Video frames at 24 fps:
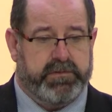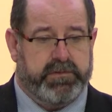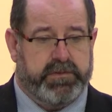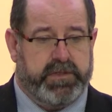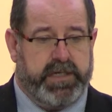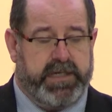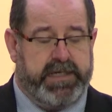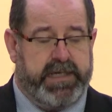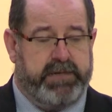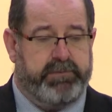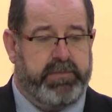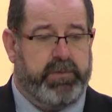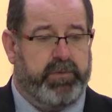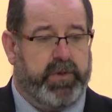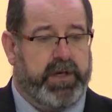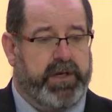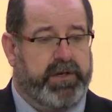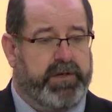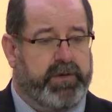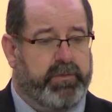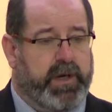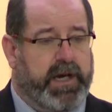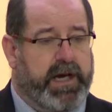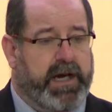And then we
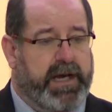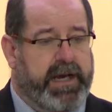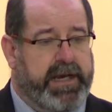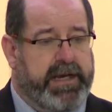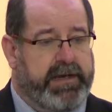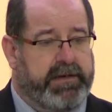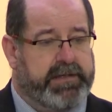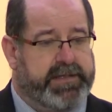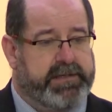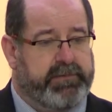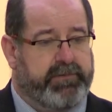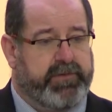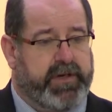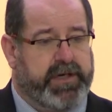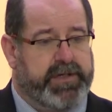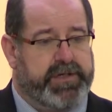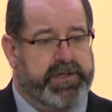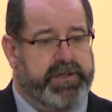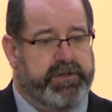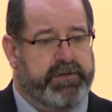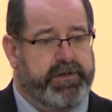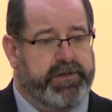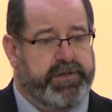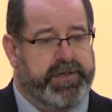wonder why some of our
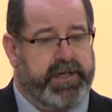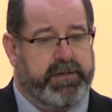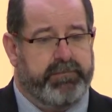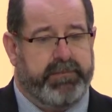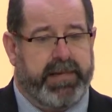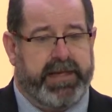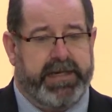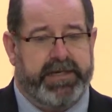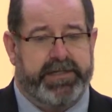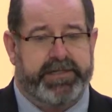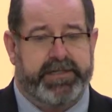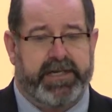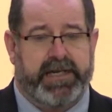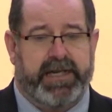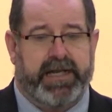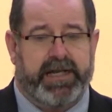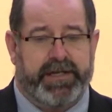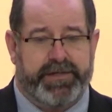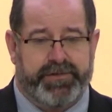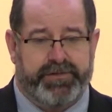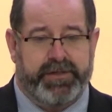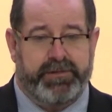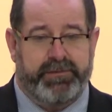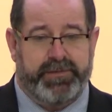children don't manage
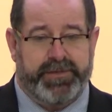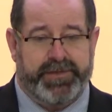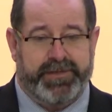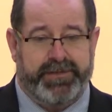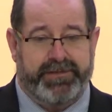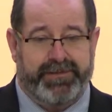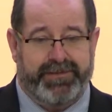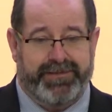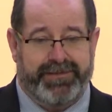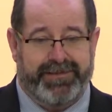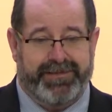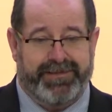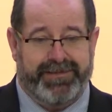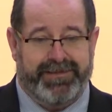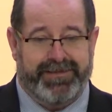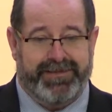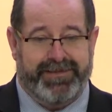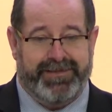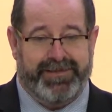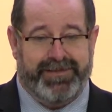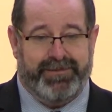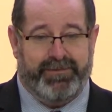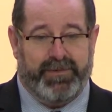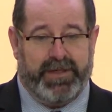classrooms.
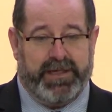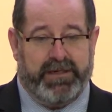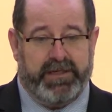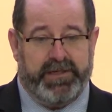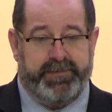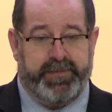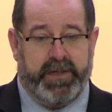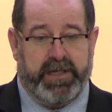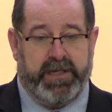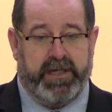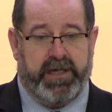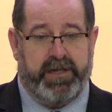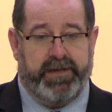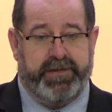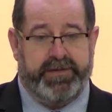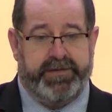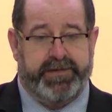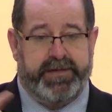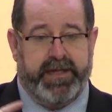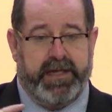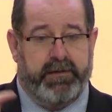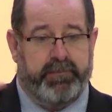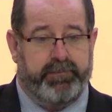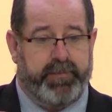Well, it's
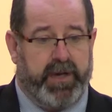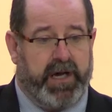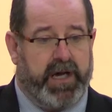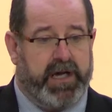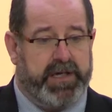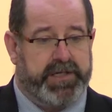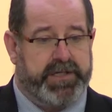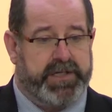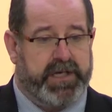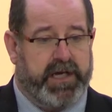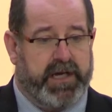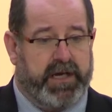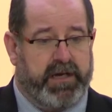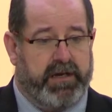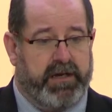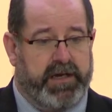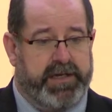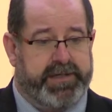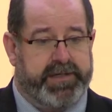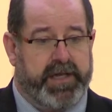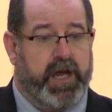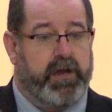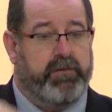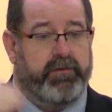because their bar chart
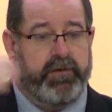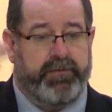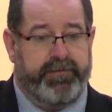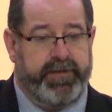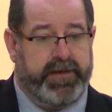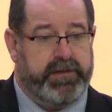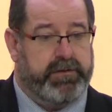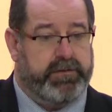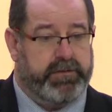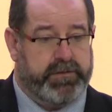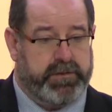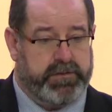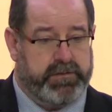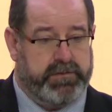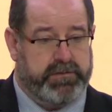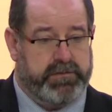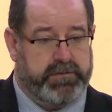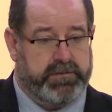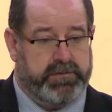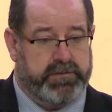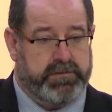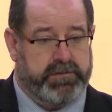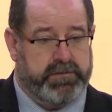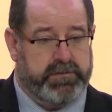is overfilled,
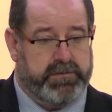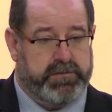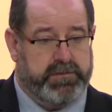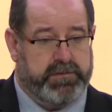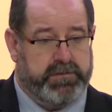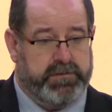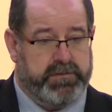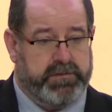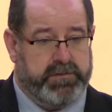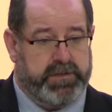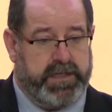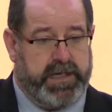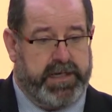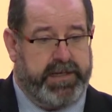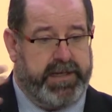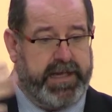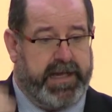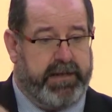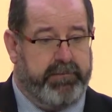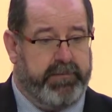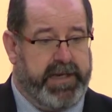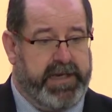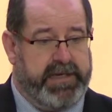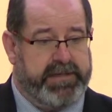and
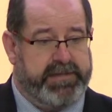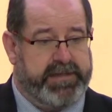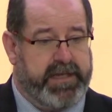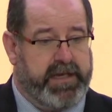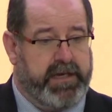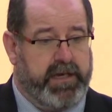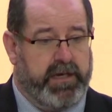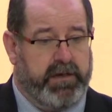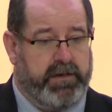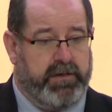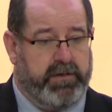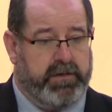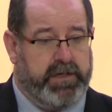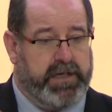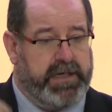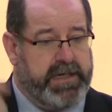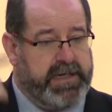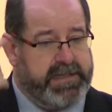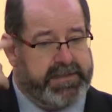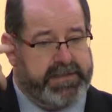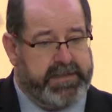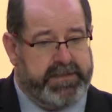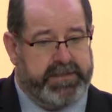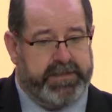that means they're no longer
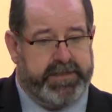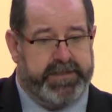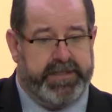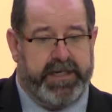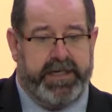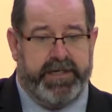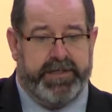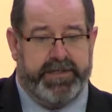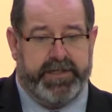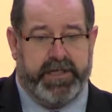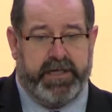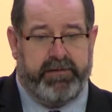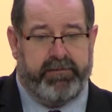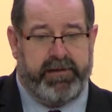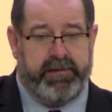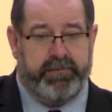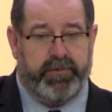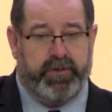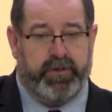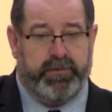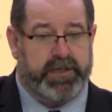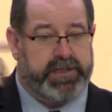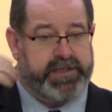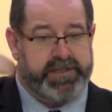listening to the teacher
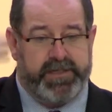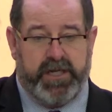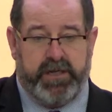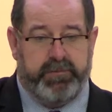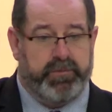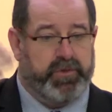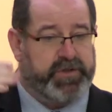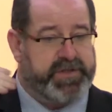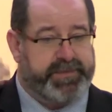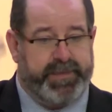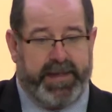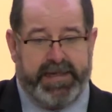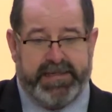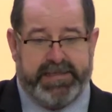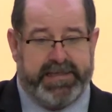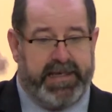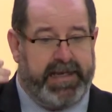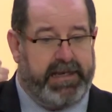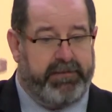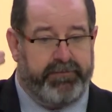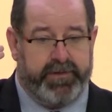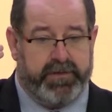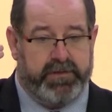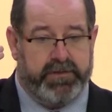anymore because there's no more space
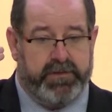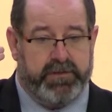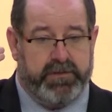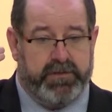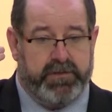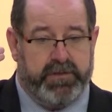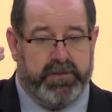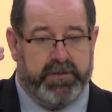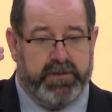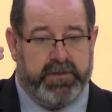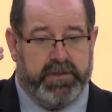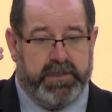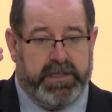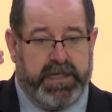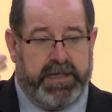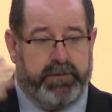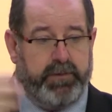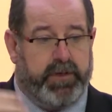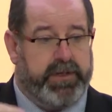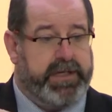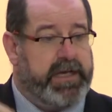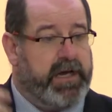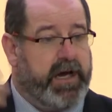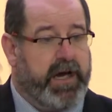left. And
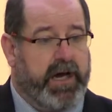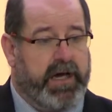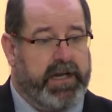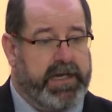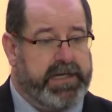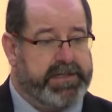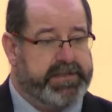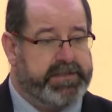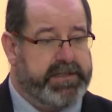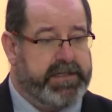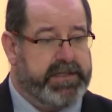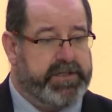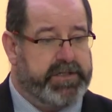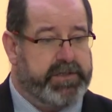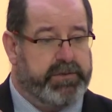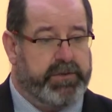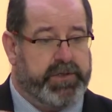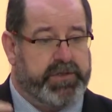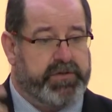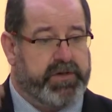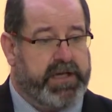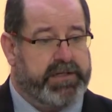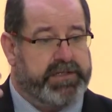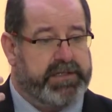what they are listening to
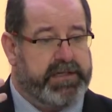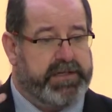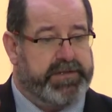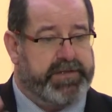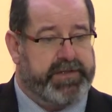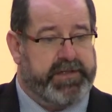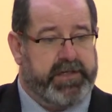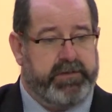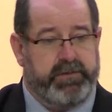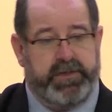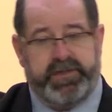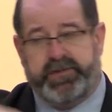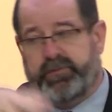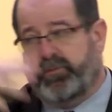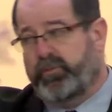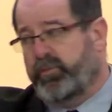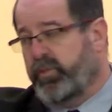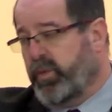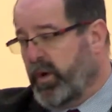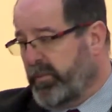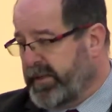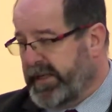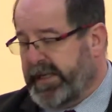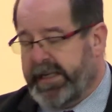or trying to listen to is
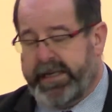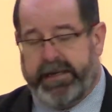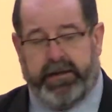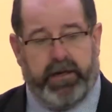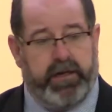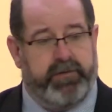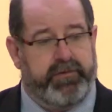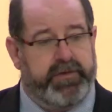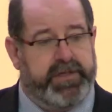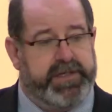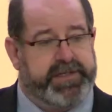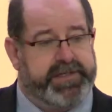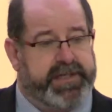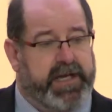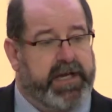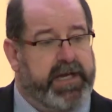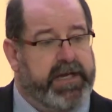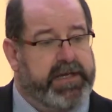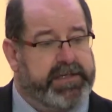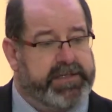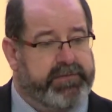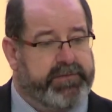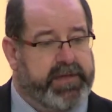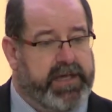whopping out over the
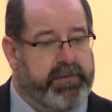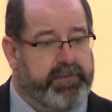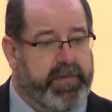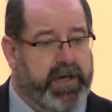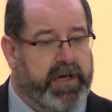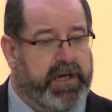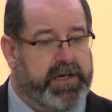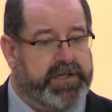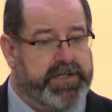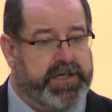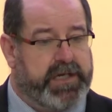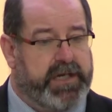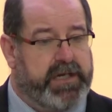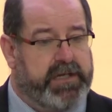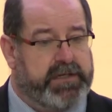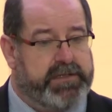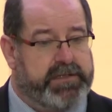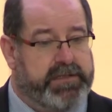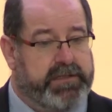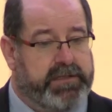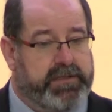sides of their bar chart.